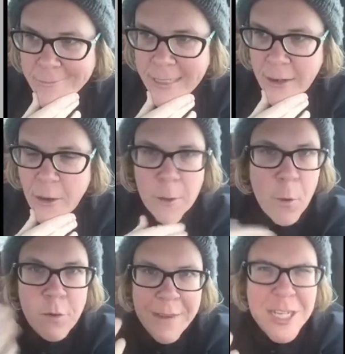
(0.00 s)
I don't know, the
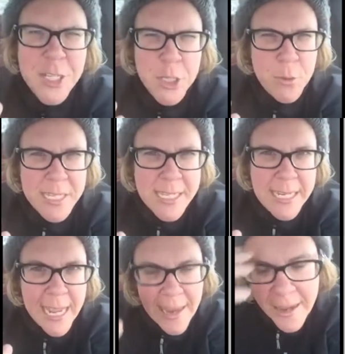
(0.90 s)
motivation to do this
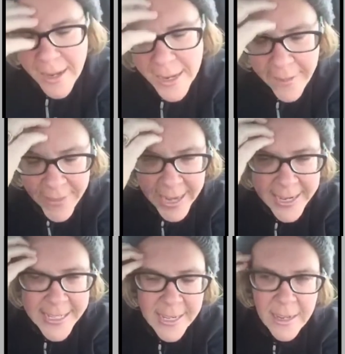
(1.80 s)
today. And that
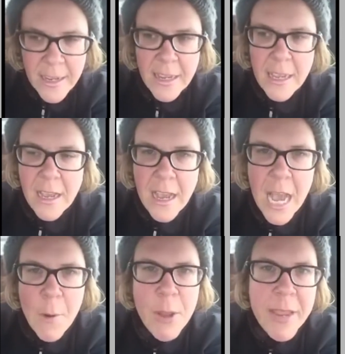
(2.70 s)
is,
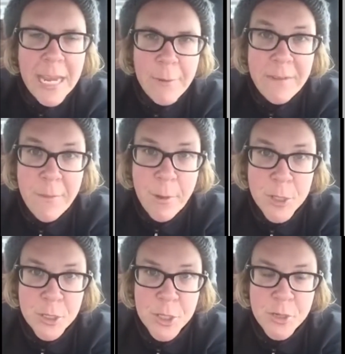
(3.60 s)
how are you getting rid of
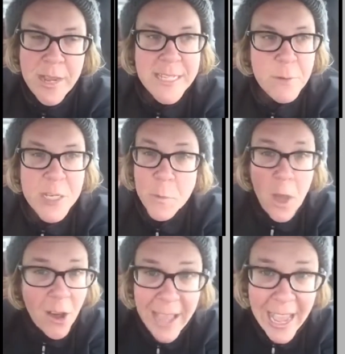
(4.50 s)
emotional stress? Because we
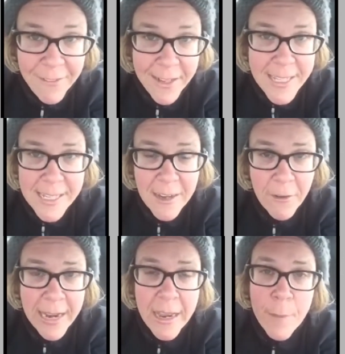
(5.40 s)
all have it, all
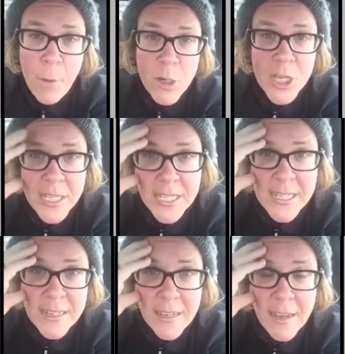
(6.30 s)
right?
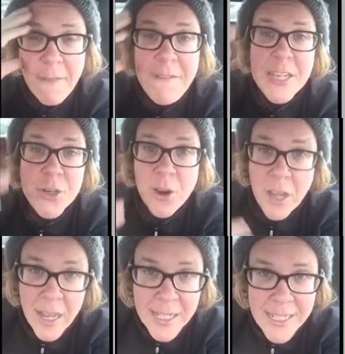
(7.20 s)
Emotions affect your
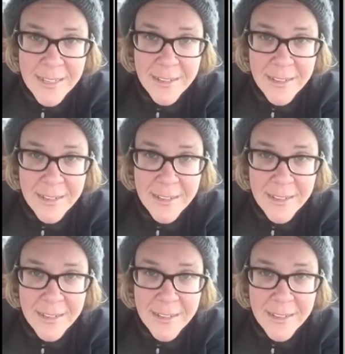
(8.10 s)
gut,